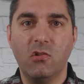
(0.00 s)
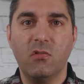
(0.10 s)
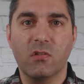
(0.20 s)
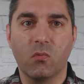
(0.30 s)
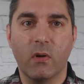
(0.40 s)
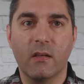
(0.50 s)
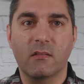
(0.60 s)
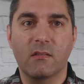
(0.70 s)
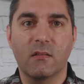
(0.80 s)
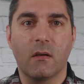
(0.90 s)
Issues and
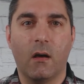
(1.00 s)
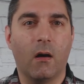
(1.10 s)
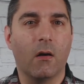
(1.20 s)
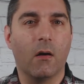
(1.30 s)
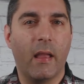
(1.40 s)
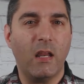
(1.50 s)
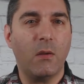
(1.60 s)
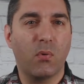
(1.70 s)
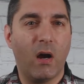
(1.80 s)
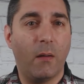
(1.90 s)
risks are
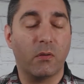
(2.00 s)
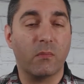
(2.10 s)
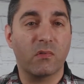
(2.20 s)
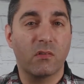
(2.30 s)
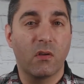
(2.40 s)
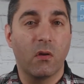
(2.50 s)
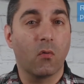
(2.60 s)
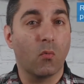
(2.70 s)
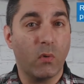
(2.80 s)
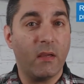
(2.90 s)
any problems,
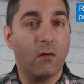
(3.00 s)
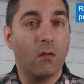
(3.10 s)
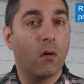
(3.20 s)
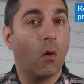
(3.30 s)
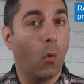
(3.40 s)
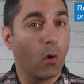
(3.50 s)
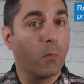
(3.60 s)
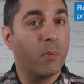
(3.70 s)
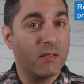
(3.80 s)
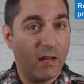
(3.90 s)
real
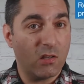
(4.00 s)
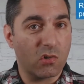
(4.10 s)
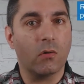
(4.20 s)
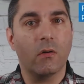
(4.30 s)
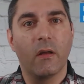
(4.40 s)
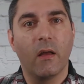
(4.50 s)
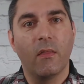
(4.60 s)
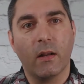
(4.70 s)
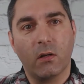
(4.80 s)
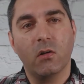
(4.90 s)
or potential,
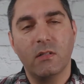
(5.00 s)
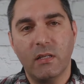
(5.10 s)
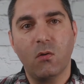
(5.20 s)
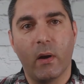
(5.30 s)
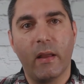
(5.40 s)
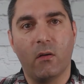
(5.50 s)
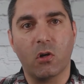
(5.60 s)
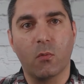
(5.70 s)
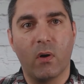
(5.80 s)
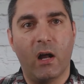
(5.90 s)
that could
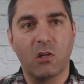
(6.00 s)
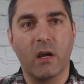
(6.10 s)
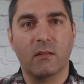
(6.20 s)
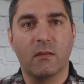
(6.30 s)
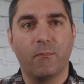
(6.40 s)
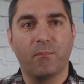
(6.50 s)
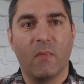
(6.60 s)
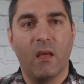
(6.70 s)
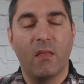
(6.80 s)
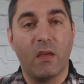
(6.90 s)
derail your project.
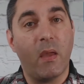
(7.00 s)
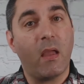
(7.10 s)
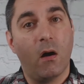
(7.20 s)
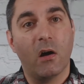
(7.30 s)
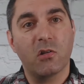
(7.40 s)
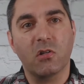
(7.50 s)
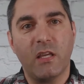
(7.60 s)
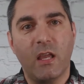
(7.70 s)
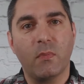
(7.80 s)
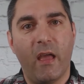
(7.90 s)
They may cause your
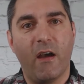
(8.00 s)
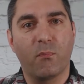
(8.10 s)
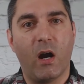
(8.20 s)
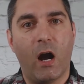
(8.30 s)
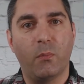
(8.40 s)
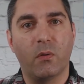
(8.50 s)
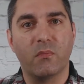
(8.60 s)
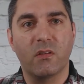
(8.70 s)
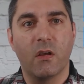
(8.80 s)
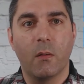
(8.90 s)
team to have
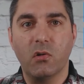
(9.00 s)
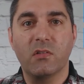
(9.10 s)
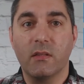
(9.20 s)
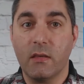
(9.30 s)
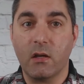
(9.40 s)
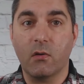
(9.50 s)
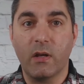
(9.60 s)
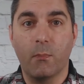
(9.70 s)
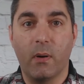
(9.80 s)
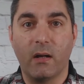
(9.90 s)
problems producing the
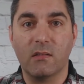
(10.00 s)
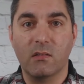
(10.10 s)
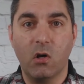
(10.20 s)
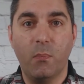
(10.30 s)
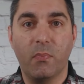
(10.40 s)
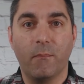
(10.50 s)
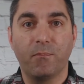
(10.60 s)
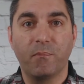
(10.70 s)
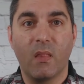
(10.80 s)
agreed upon scope.